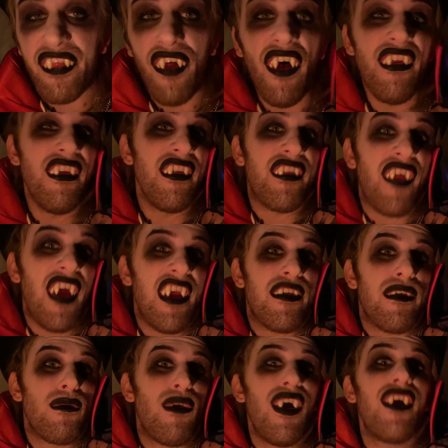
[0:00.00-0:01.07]
doesn't
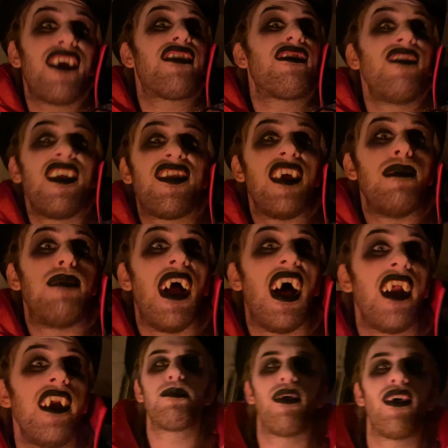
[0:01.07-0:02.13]
taste worse with the
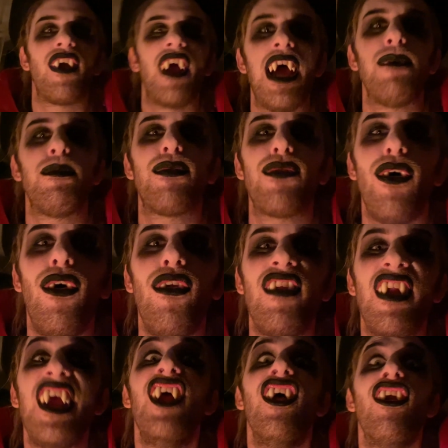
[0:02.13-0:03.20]
blood, perhaps
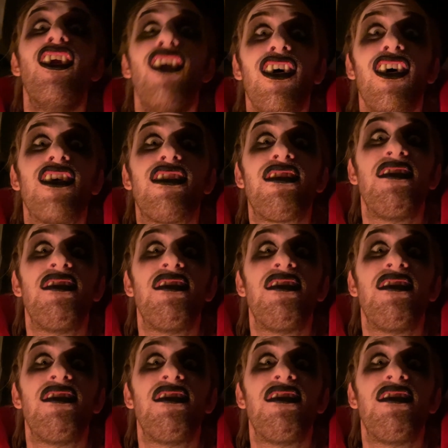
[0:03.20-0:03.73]
only looks